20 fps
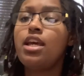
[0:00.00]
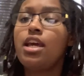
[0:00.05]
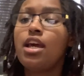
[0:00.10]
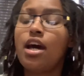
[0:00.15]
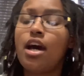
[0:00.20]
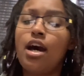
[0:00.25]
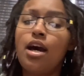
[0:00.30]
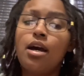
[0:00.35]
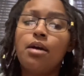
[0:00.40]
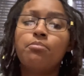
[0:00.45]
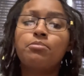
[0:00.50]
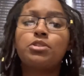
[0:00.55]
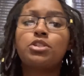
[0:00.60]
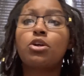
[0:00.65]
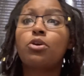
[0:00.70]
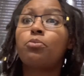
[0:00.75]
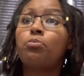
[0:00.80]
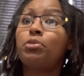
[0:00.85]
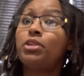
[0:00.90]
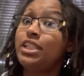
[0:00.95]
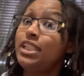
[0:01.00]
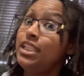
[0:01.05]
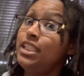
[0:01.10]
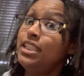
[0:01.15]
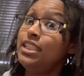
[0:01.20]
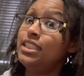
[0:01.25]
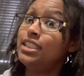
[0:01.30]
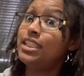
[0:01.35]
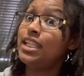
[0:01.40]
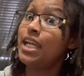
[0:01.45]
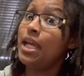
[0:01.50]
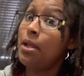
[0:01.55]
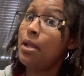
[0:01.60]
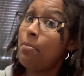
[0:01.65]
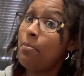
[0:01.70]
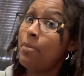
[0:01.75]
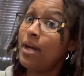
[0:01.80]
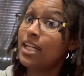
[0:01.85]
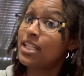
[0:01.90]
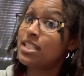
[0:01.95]
So please
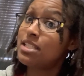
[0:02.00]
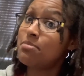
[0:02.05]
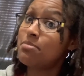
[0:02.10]
inbox